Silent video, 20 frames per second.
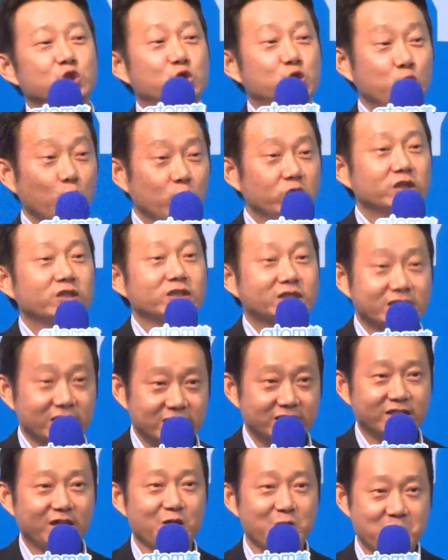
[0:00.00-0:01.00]
Join the
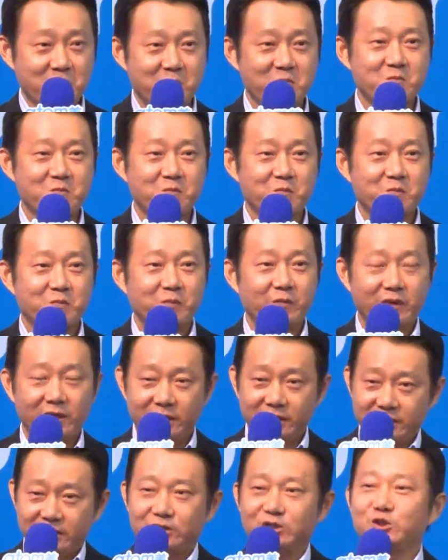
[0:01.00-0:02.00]
system.
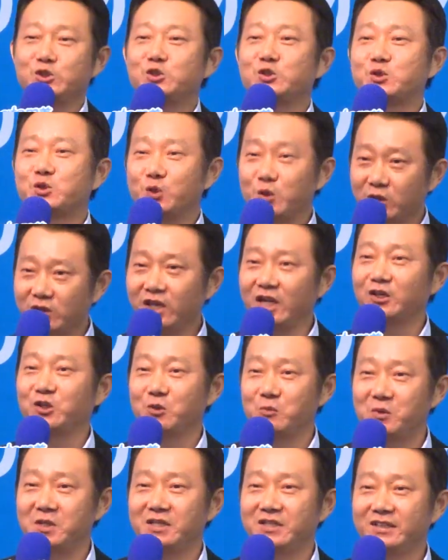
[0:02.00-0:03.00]
Join the
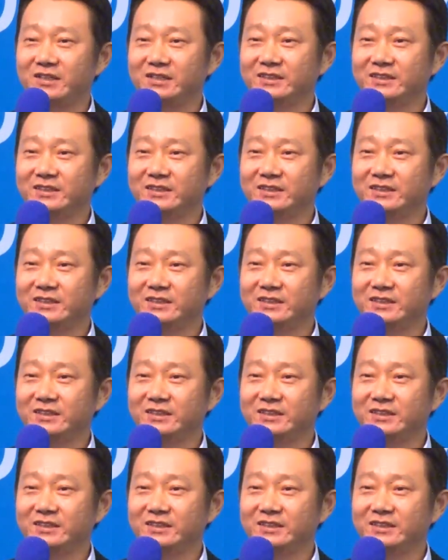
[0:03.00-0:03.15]
Atomy.